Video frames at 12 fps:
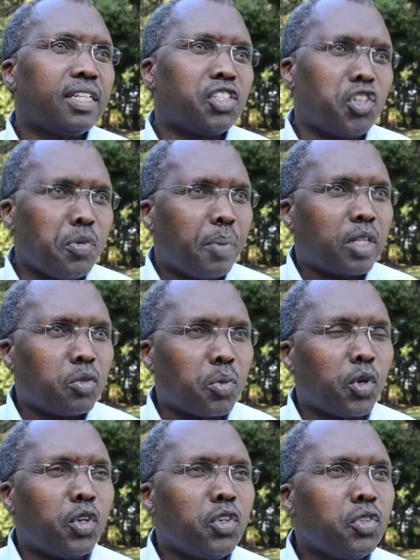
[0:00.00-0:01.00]
cheaper to
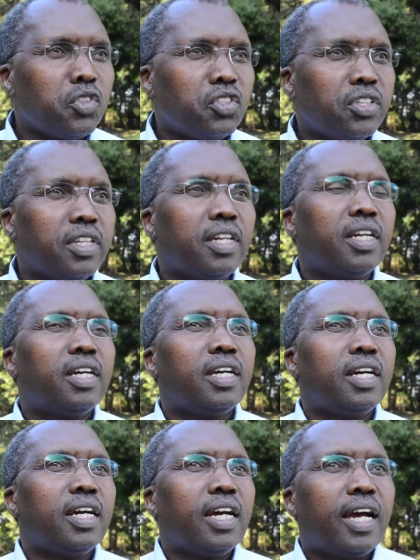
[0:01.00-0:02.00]
produce,
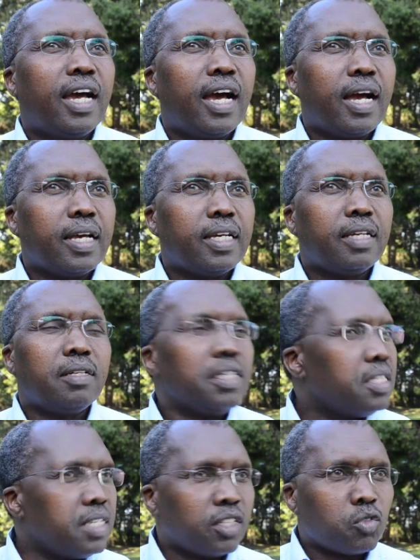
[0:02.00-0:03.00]

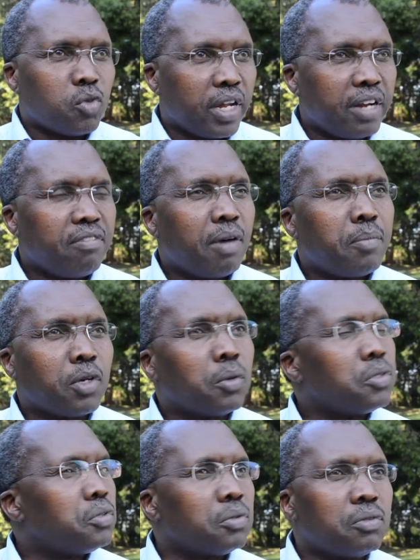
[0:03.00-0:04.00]
easier to deliver,
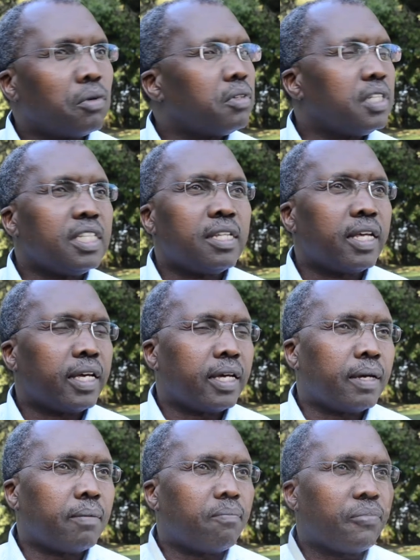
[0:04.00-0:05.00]
because you don't need
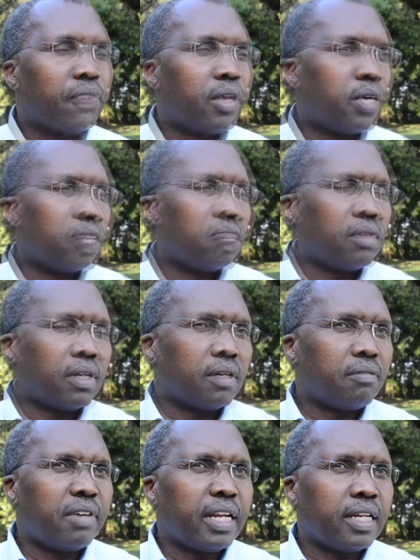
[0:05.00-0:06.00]
the
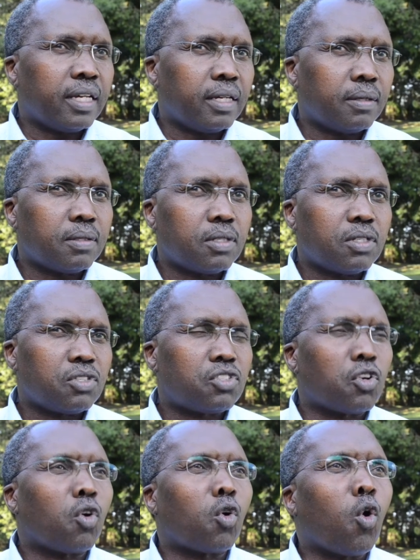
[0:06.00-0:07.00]
very
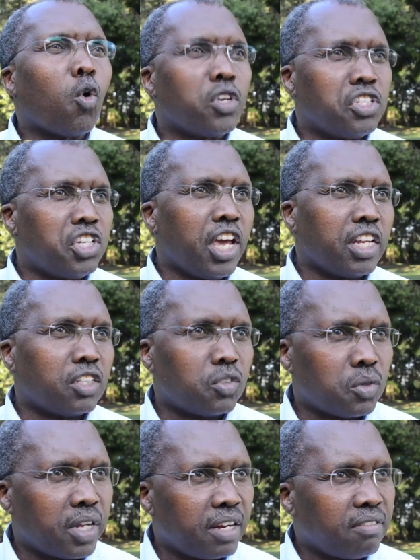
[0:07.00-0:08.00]
strong cold chain
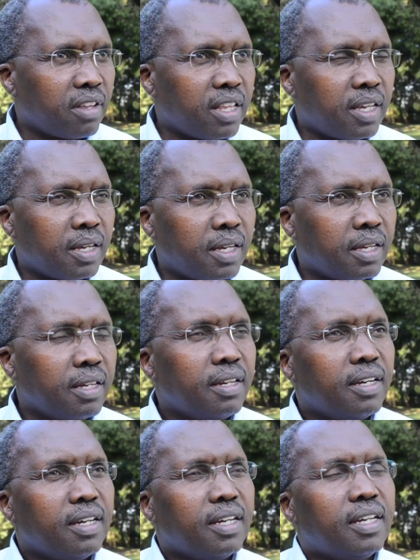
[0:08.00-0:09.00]
to deliver
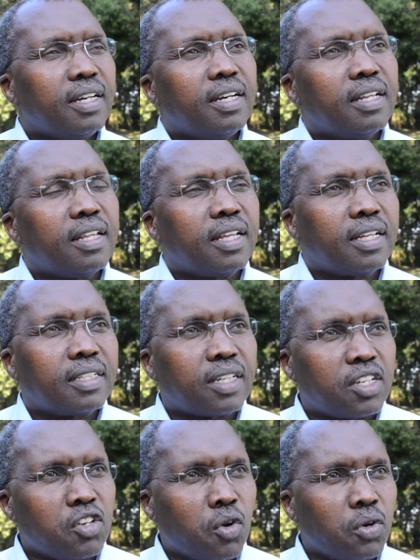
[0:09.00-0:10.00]
the
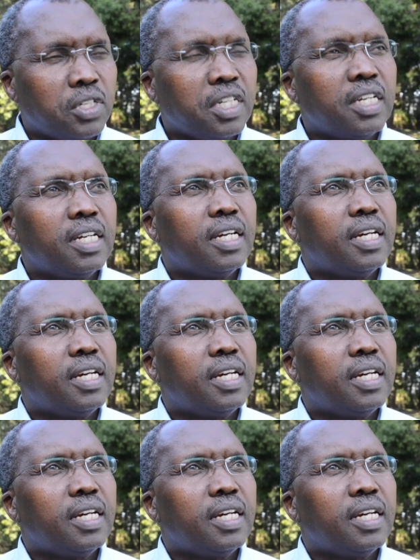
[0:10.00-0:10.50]
technology.